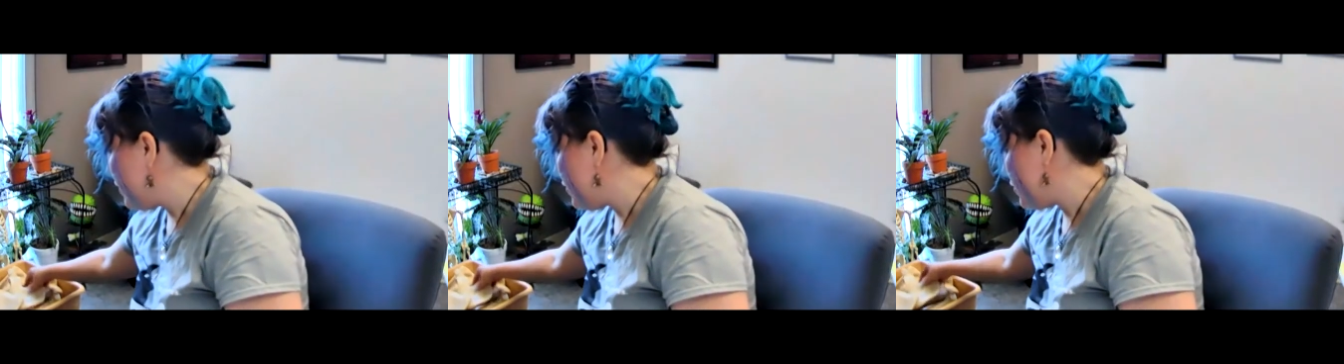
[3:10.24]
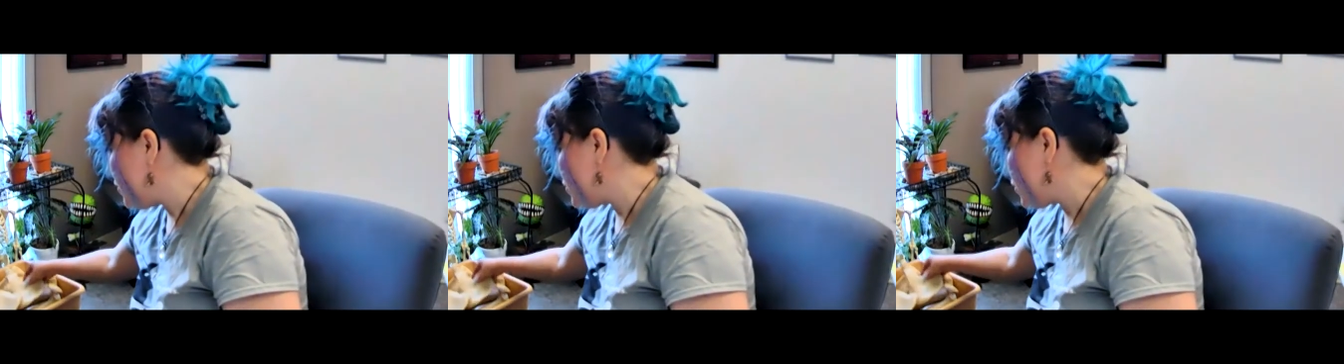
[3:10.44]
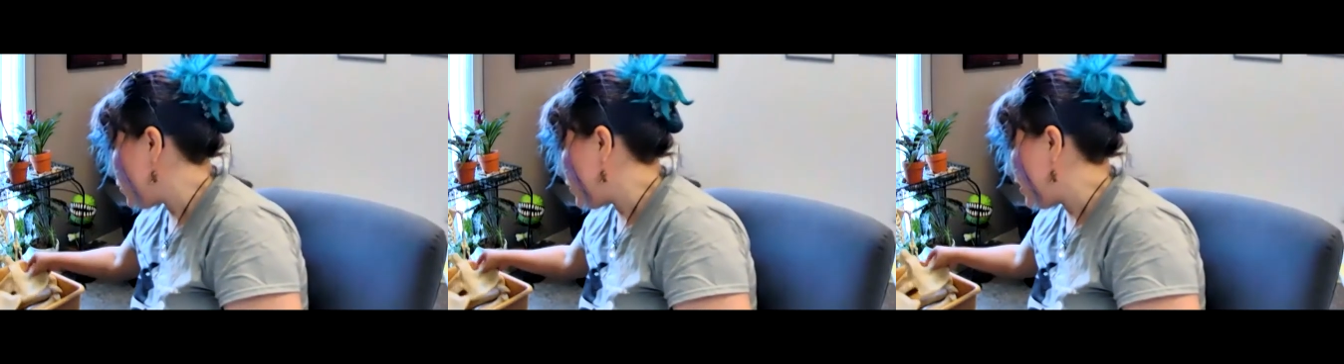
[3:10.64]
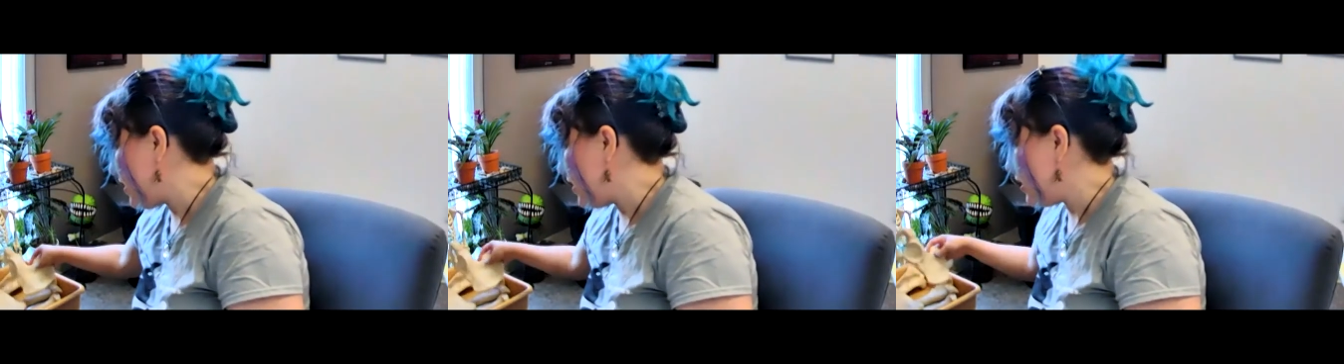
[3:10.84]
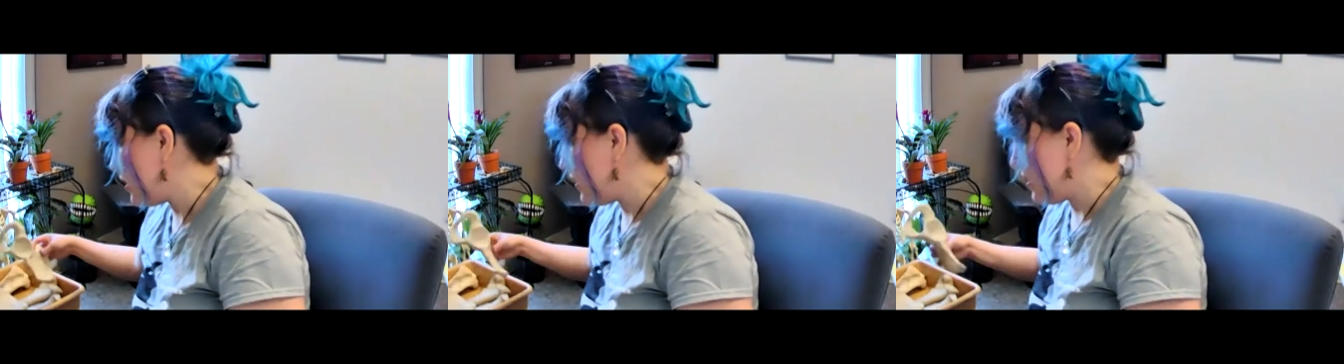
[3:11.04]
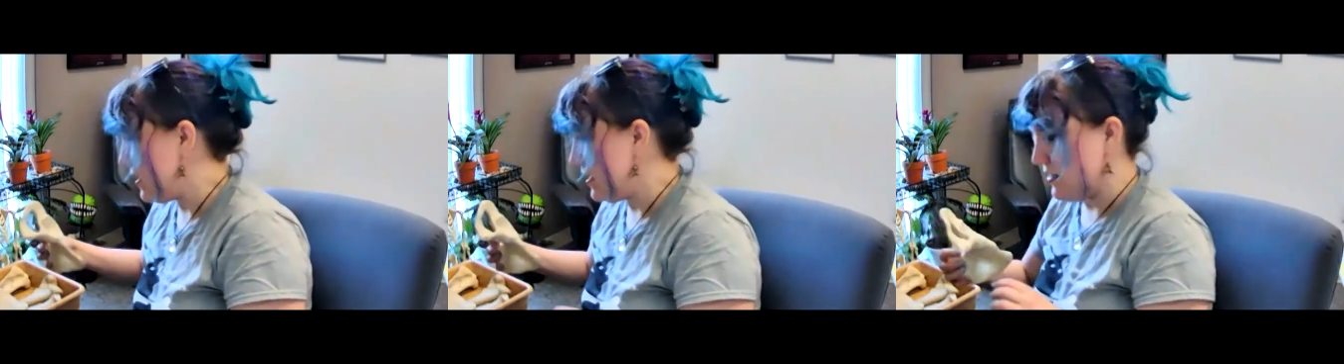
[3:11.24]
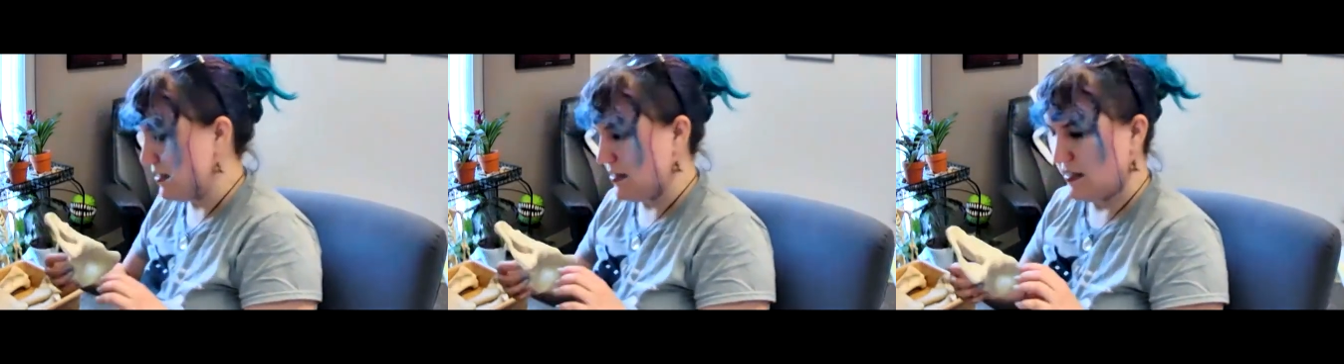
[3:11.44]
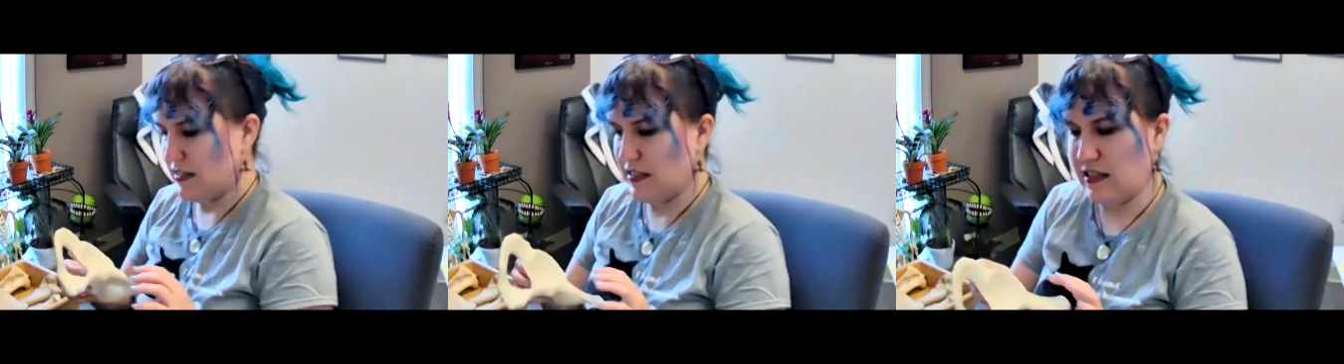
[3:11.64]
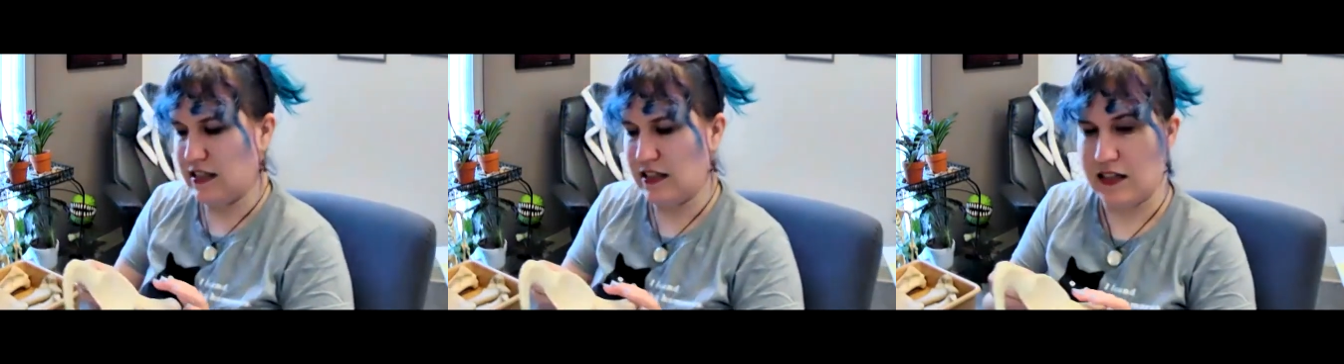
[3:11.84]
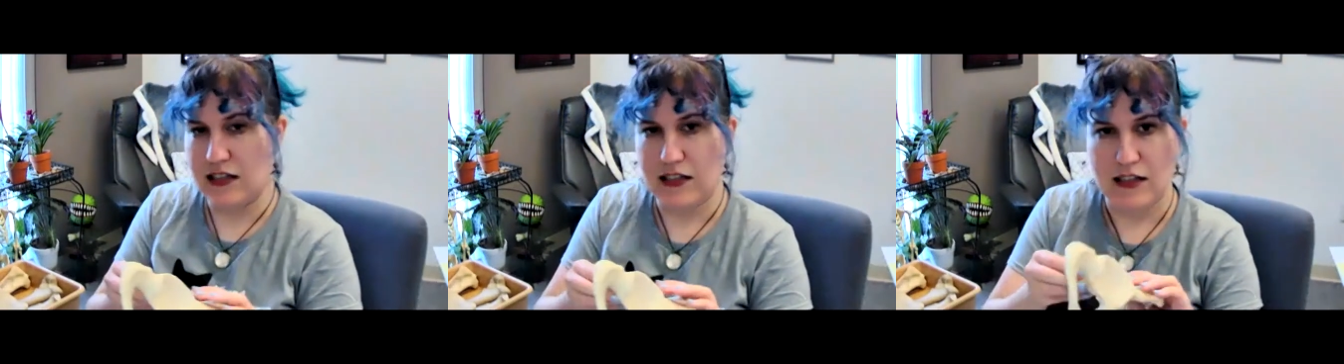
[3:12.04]
So here is
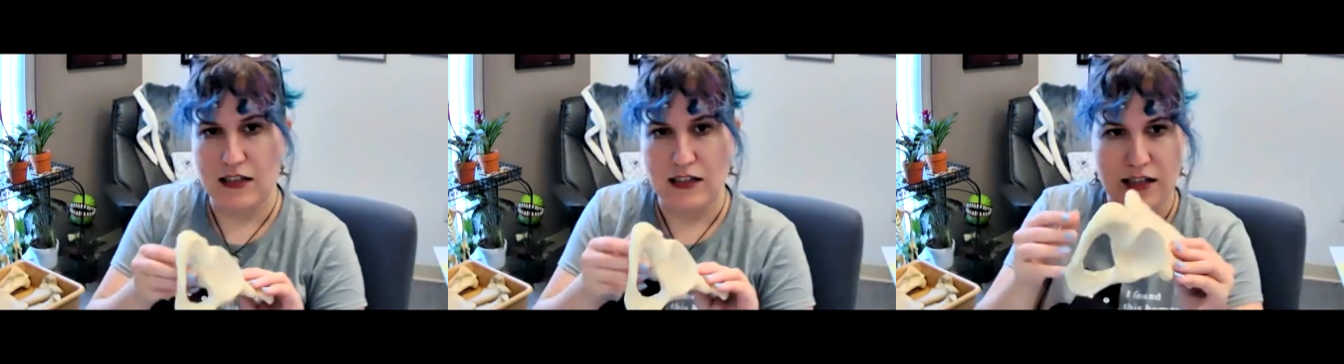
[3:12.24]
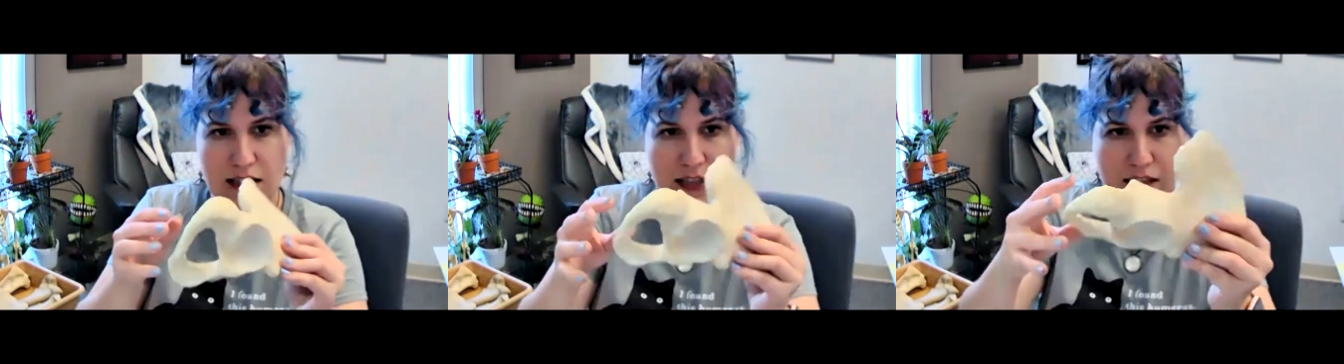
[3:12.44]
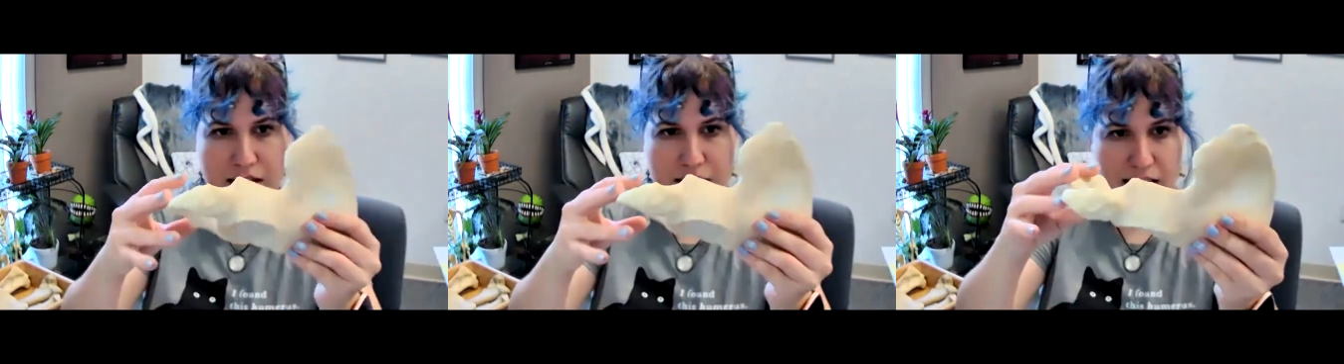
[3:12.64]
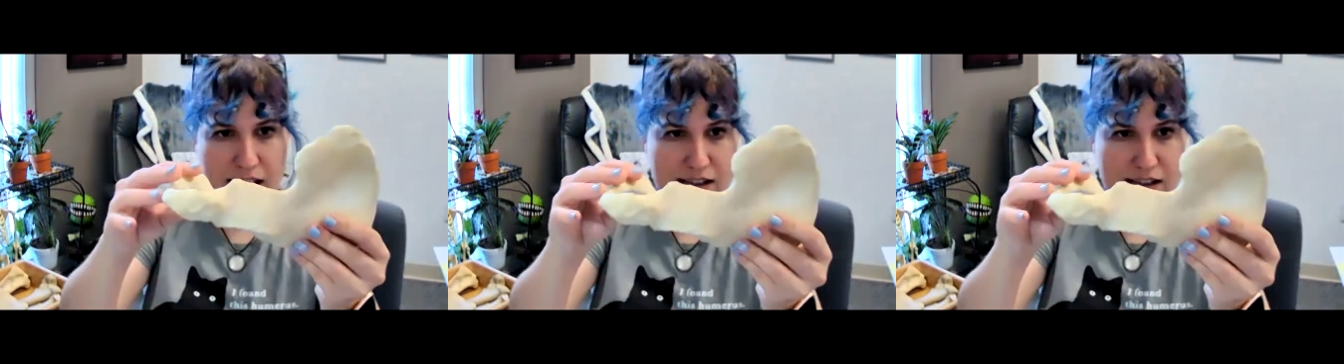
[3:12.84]
a